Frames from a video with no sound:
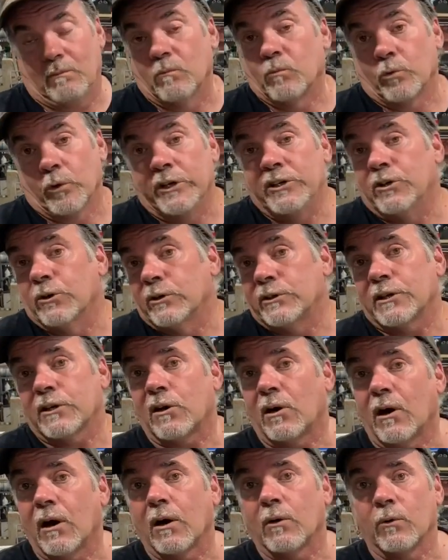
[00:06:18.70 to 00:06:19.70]
redoing the
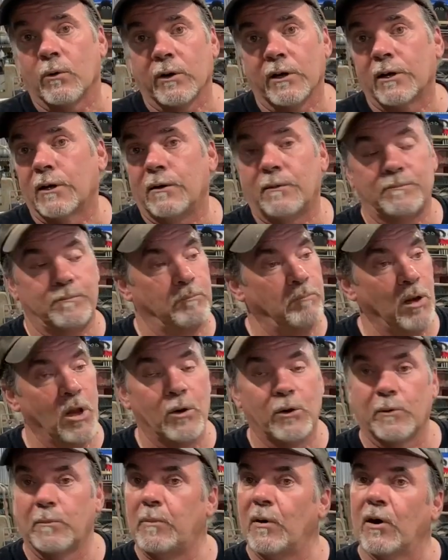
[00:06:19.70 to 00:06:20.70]
car. We're going to
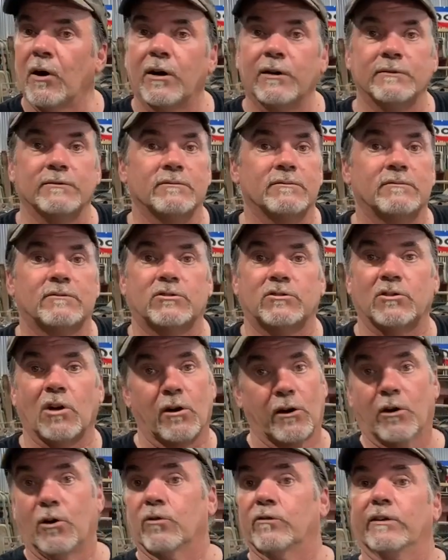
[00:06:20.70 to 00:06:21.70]
blow it apart and
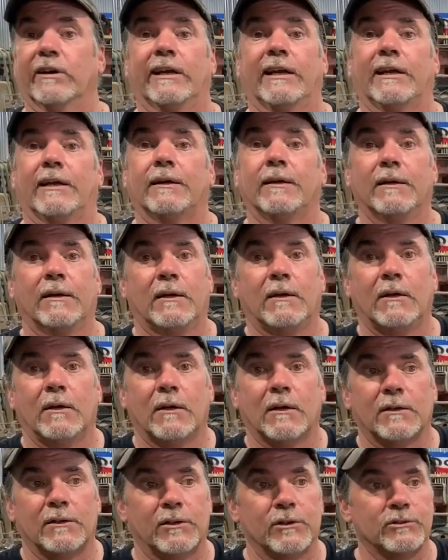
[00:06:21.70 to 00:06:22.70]
start over again,
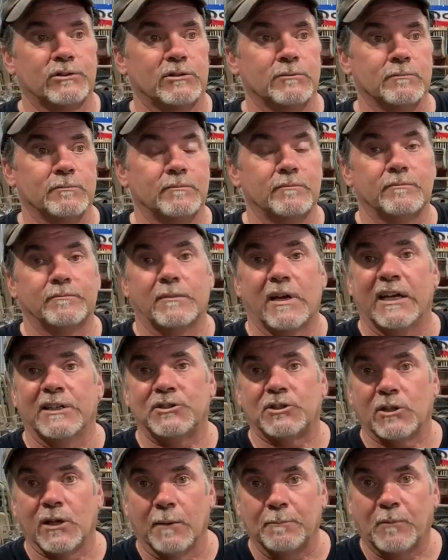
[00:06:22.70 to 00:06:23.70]
do some
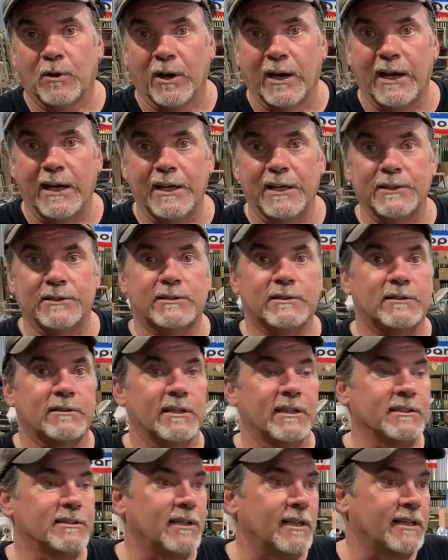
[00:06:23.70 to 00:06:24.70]
engine upgrades,
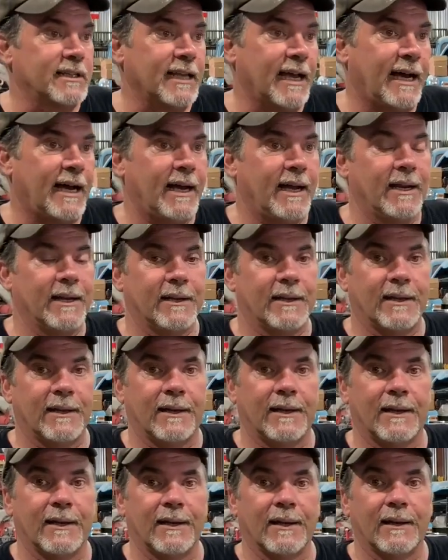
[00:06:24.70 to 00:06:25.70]
things like that,
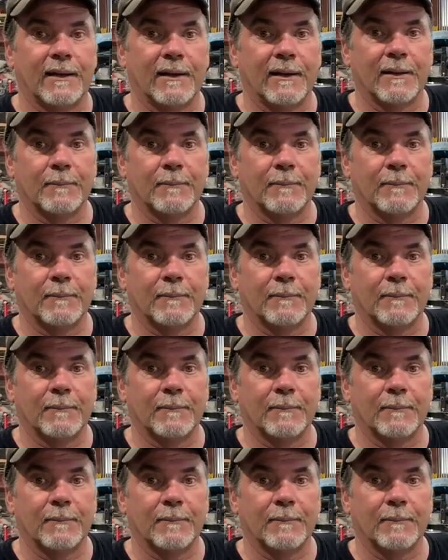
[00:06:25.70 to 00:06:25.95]
and